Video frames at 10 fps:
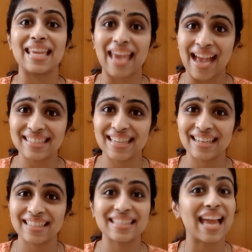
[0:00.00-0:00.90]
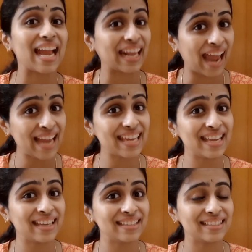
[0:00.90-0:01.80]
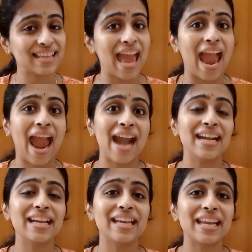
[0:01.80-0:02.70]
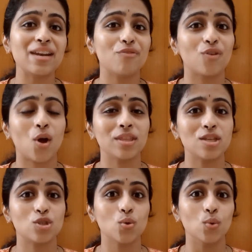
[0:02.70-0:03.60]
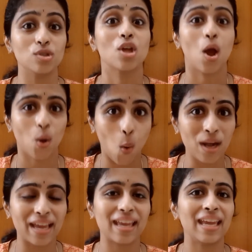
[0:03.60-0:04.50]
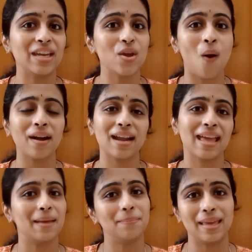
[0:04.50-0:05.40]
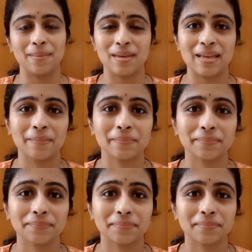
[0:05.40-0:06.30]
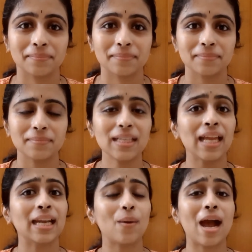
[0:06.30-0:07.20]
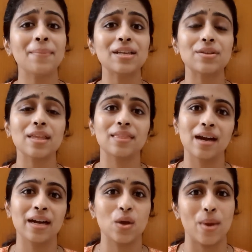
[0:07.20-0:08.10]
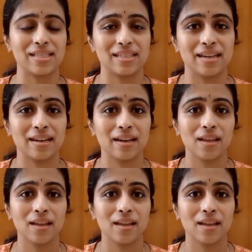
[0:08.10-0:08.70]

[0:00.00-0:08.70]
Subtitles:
gassiness, crankiness and green frothy stools, colic in your baby. Now coming to the third question.